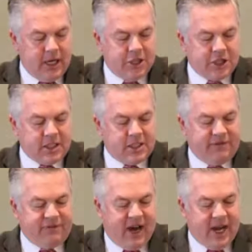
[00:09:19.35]
in
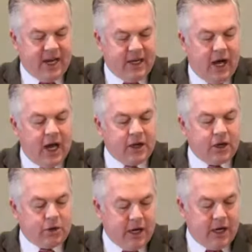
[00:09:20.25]
justifying
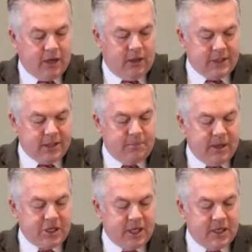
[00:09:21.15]
uncritical
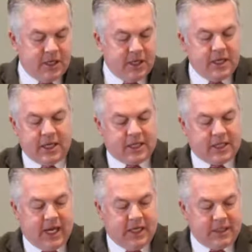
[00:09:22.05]
submission to the
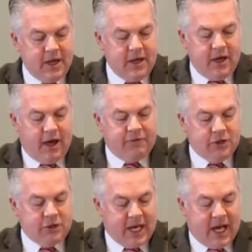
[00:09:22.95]
dictates of
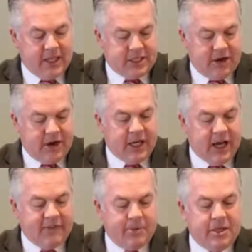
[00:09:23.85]
totalitarian
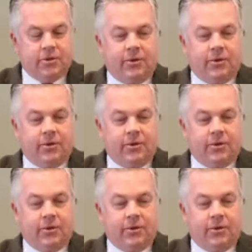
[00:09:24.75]
governments.